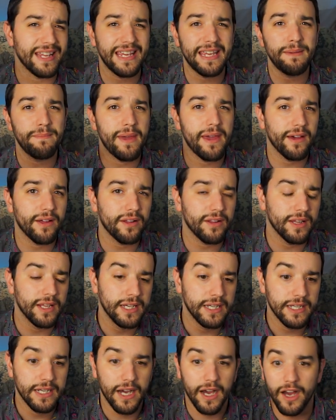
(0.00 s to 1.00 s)
email,
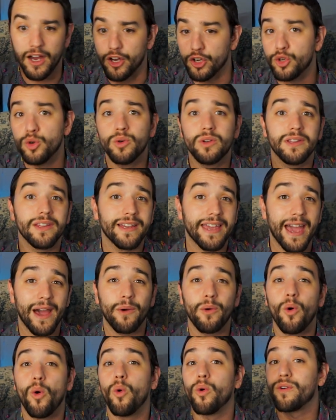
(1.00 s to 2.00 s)
a Google
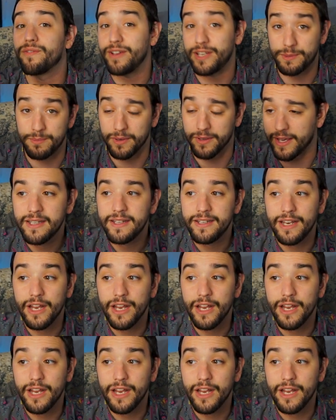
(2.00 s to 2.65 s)
account, or Facebook account.